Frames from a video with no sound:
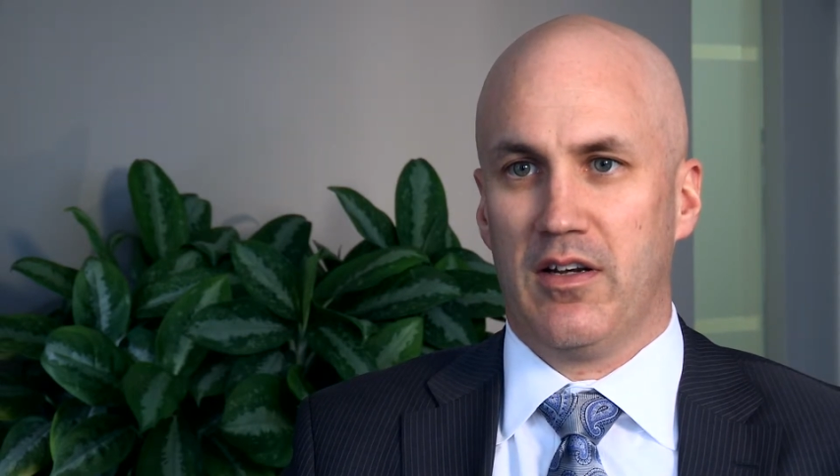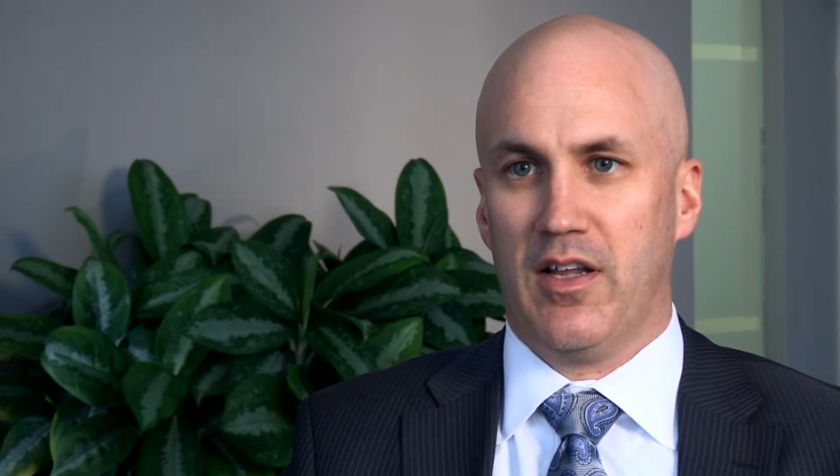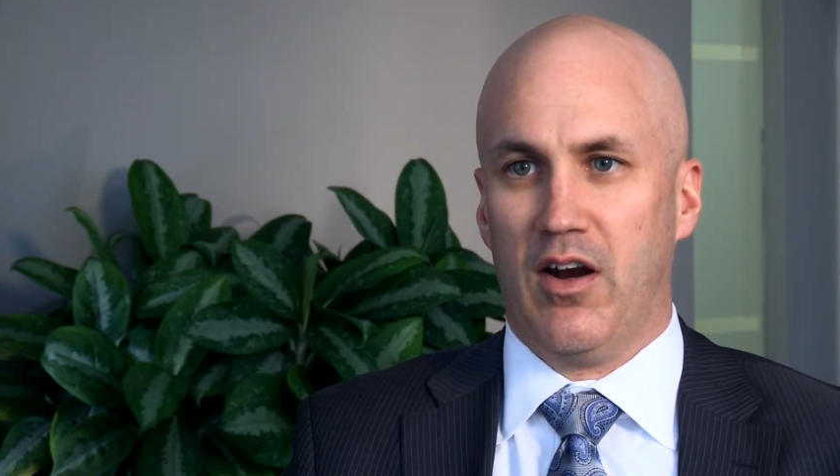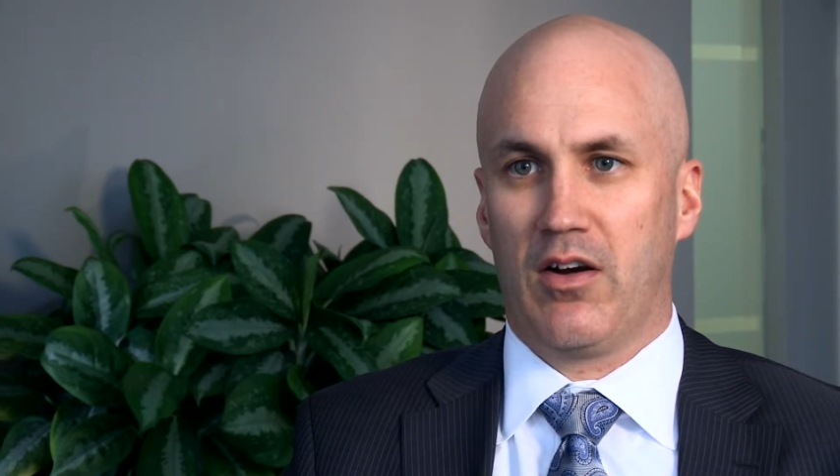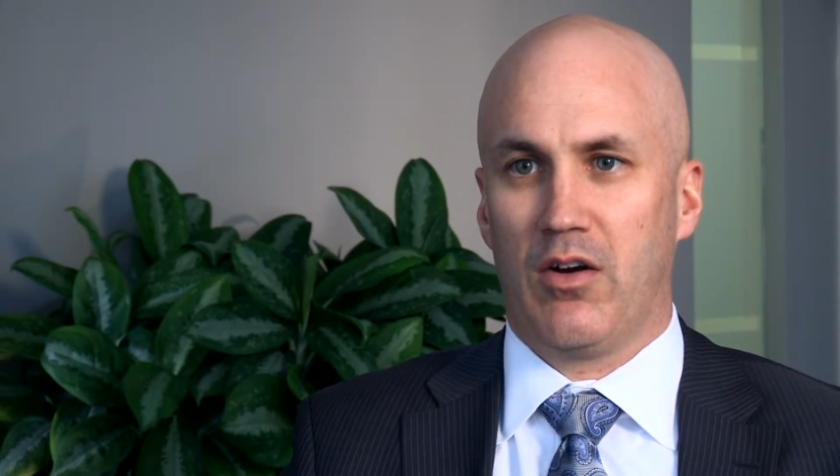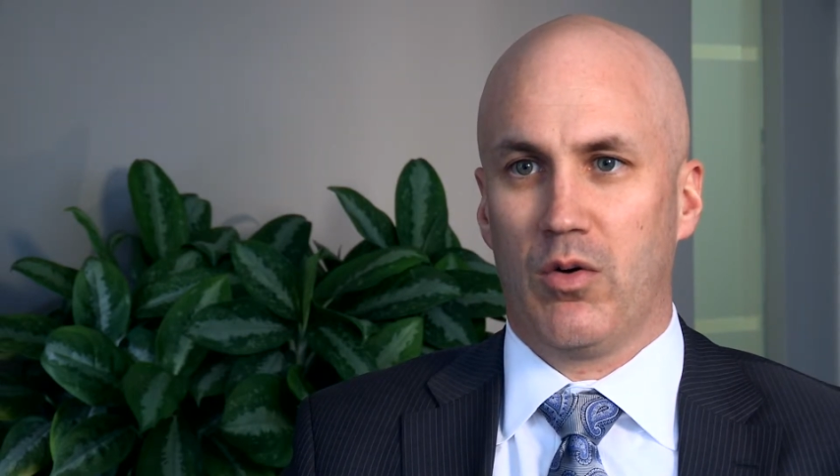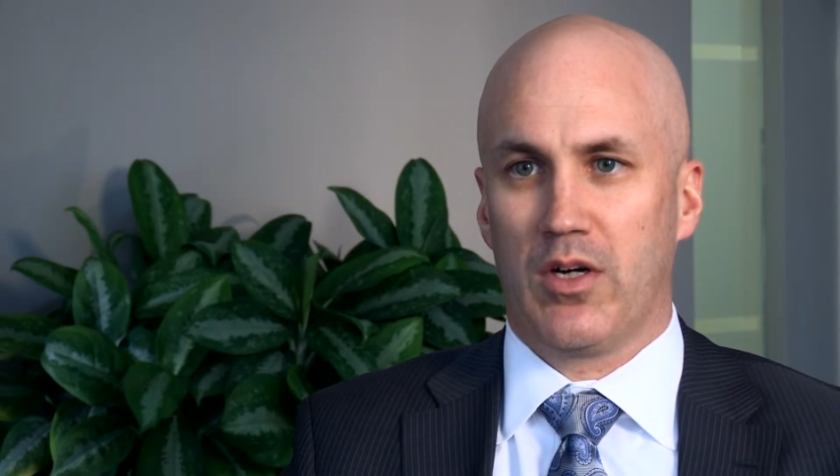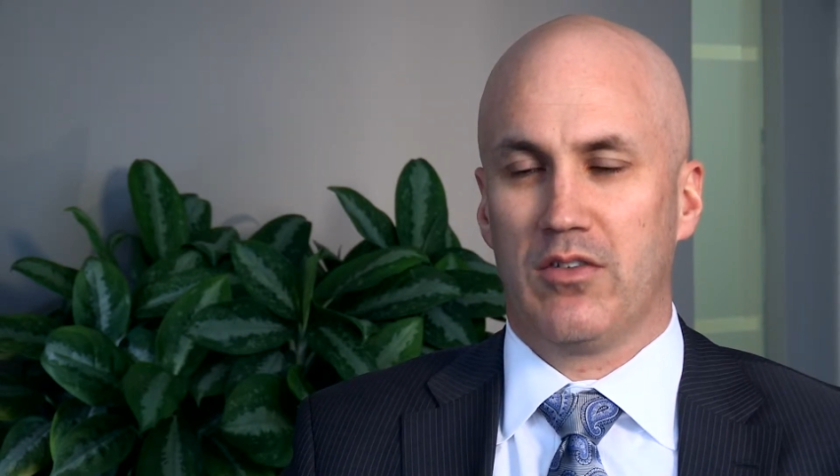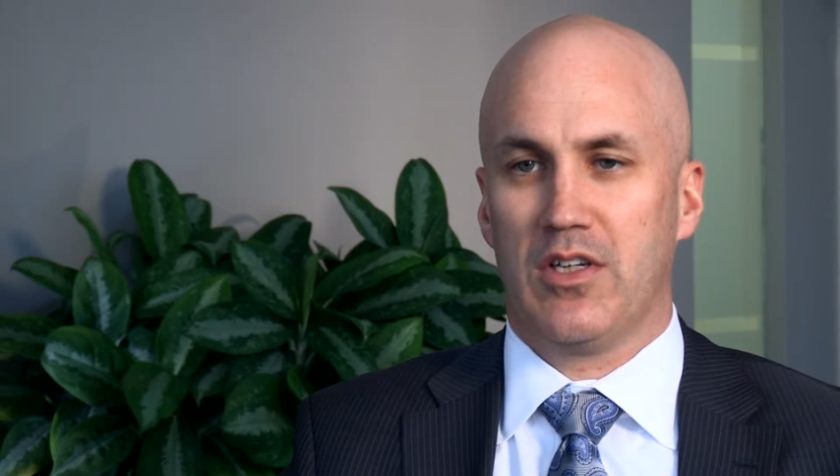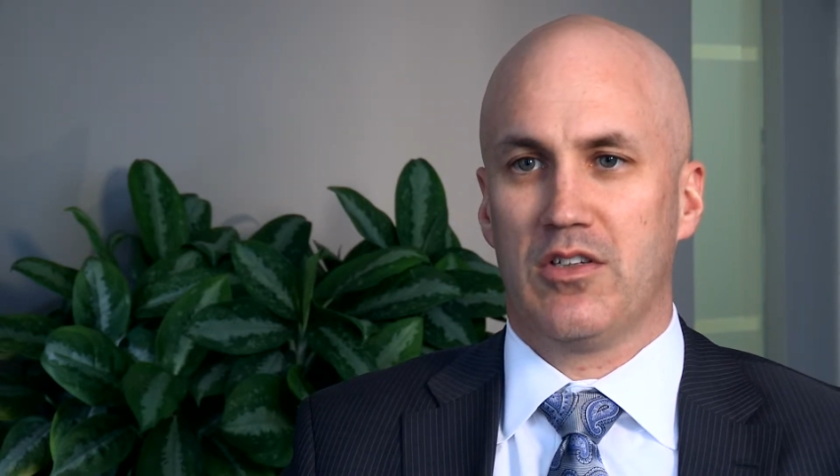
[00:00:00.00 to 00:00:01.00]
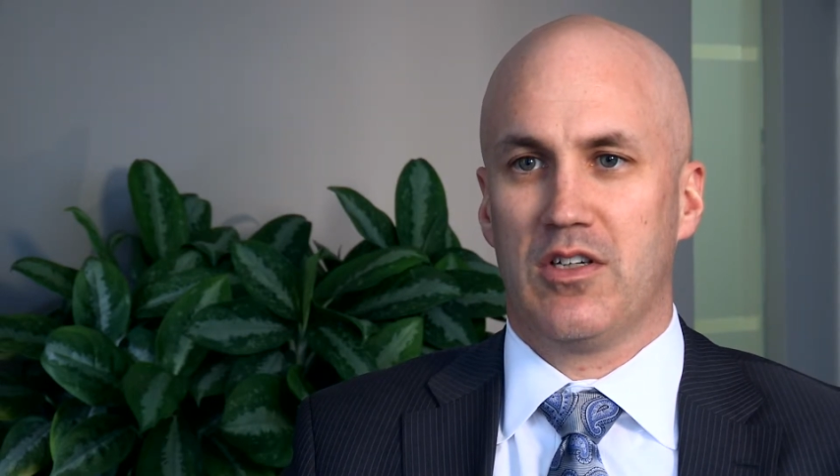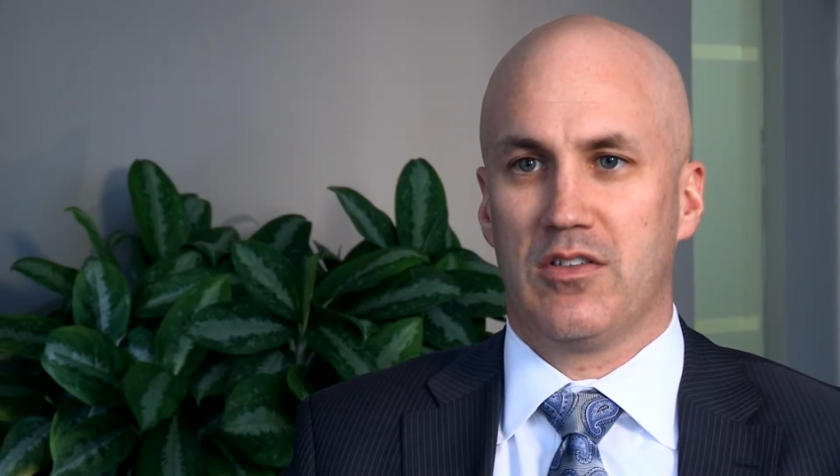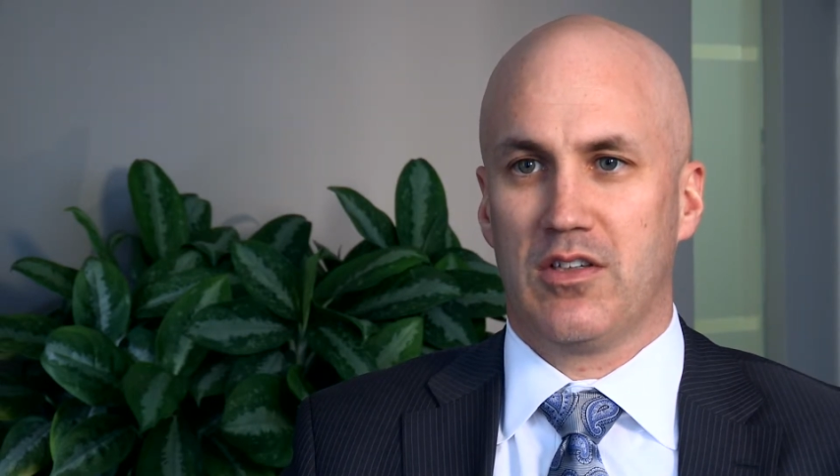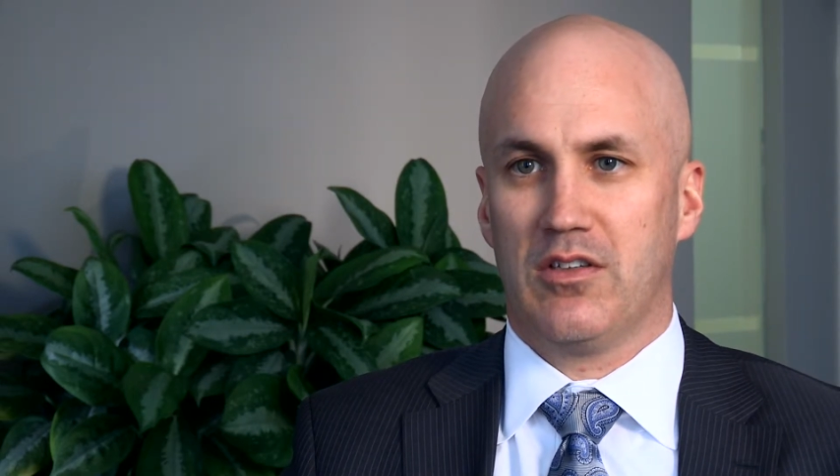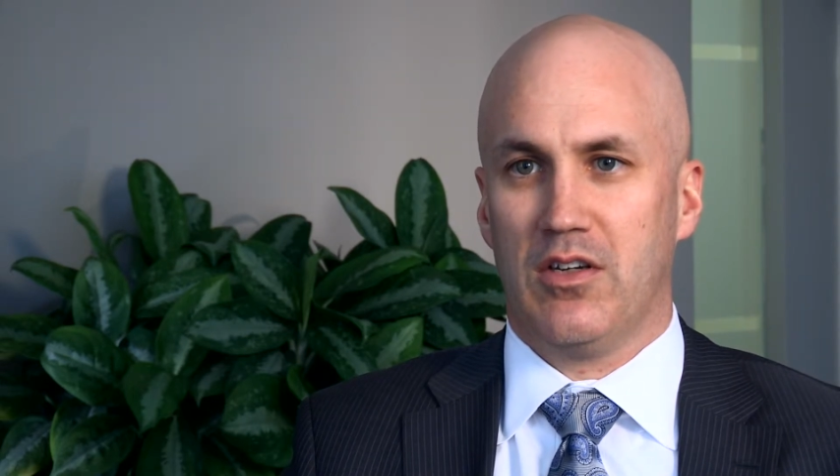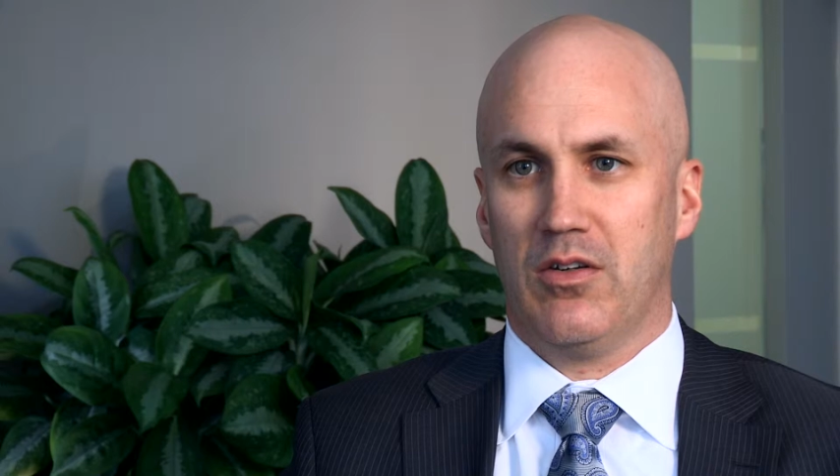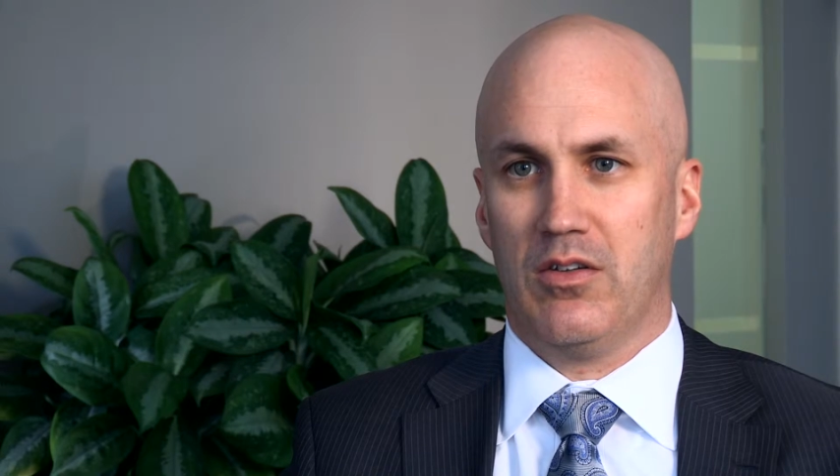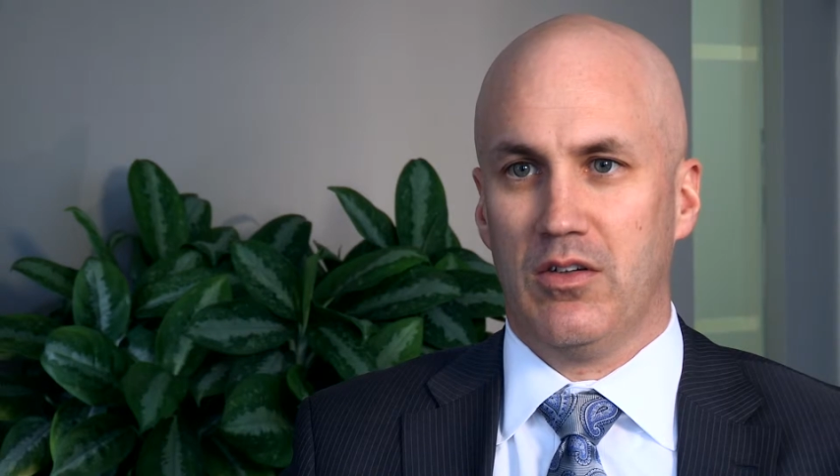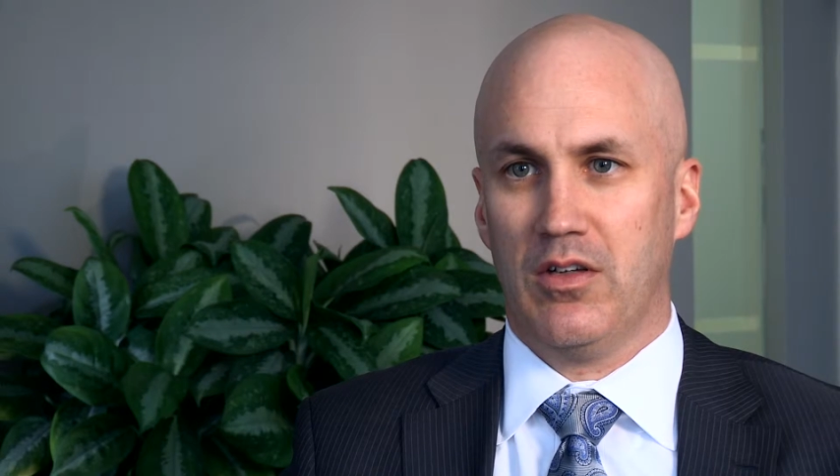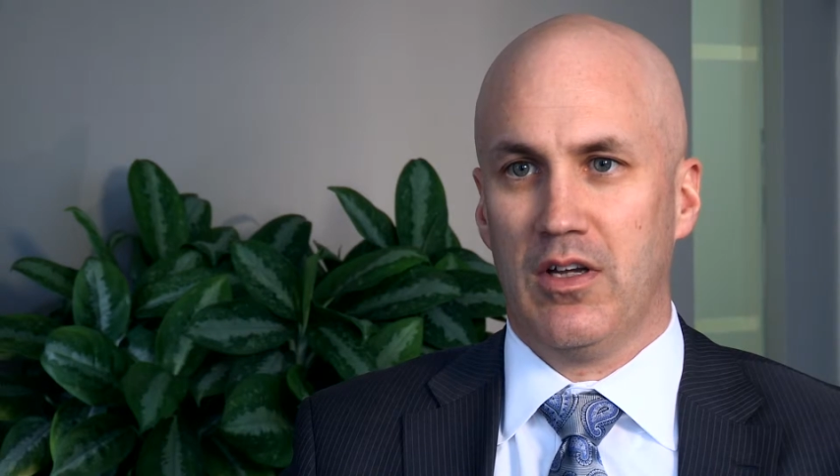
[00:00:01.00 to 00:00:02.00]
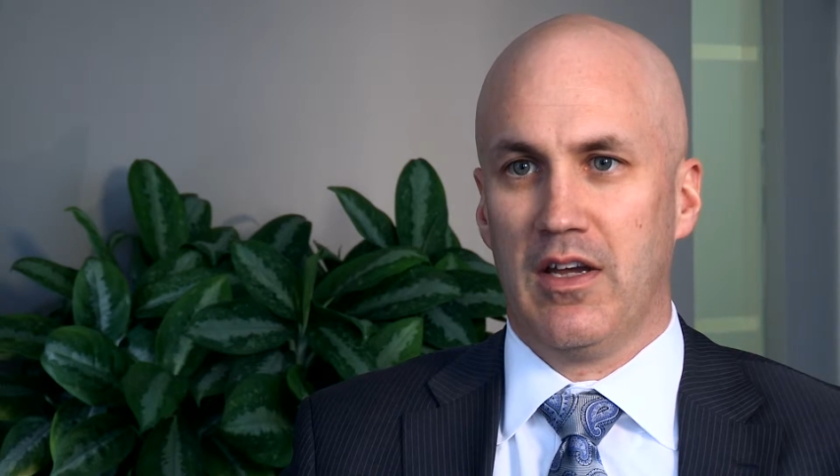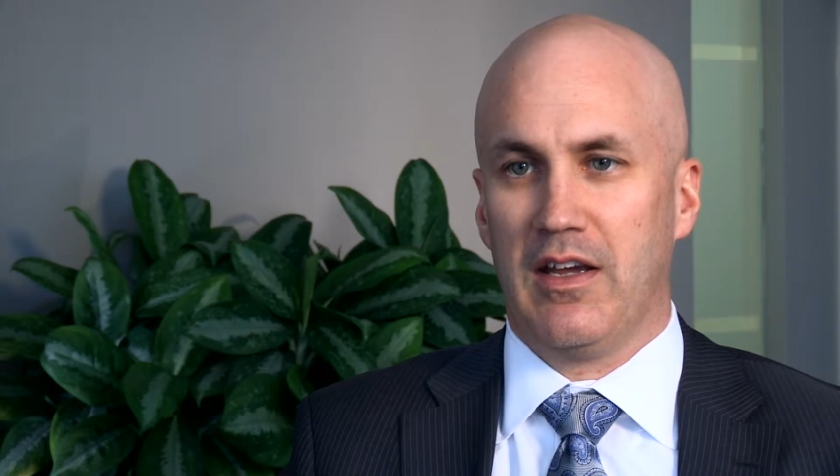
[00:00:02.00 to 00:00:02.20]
that our organization has continued to